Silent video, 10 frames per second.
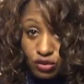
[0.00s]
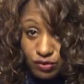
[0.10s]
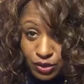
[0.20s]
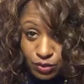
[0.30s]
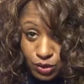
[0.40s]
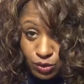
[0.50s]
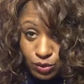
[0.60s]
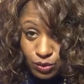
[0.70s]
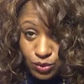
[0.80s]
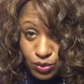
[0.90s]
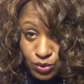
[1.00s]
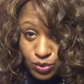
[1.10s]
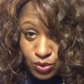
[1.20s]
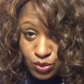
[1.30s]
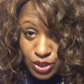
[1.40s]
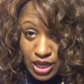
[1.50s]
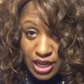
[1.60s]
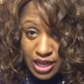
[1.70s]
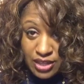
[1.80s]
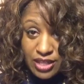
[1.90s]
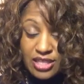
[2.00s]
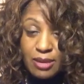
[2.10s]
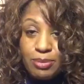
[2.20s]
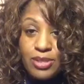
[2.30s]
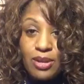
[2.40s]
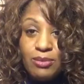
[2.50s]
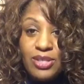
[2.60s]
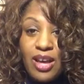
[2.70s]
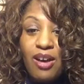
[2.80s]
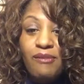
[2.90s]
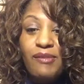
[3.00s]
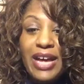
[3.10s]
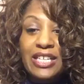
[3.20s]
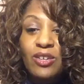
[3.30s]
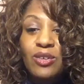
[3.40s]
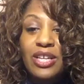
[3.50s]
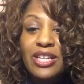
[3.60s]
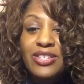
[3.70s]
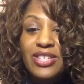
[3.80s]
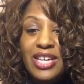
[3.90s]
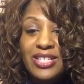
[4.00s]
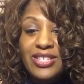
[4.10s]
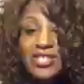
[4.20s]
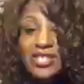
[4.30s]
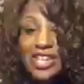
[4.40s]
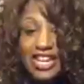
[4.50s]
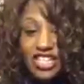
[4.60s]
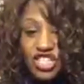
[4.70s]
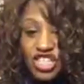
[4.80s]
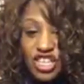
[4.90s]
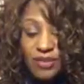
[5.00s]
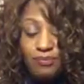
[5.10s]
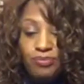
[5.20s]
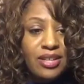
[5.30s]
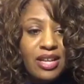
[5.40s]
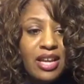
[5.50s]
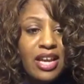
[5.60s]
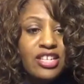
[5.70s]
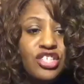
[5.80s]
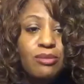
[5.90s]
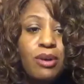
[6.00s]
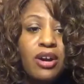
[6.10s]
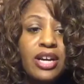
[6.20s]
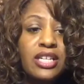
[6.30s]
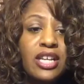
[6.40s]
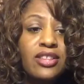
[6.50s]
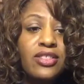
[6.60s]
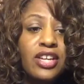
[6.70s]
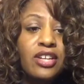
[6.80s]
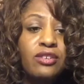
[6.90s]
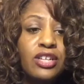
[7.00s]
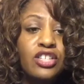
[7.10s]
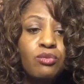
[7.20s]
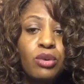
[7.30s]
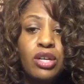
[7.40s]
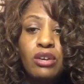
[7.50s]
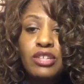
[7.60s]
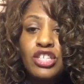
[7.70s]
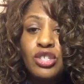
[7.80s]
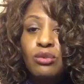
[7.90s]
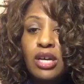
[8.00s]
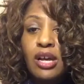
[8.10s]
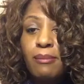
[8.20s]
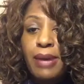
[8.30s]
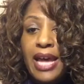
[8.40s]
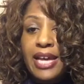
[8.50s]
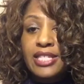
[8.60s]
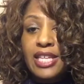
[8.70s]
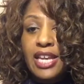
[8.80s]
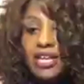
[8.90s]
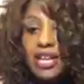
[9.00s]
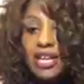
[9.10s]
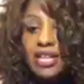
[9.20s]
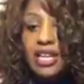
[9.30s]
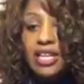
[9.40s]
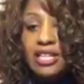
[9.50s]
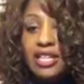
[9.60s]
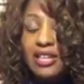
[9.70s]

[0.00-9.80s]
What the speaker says: vocals. This episode was called Final Destination. And Shamari, another thing you need to work on is your comebacks and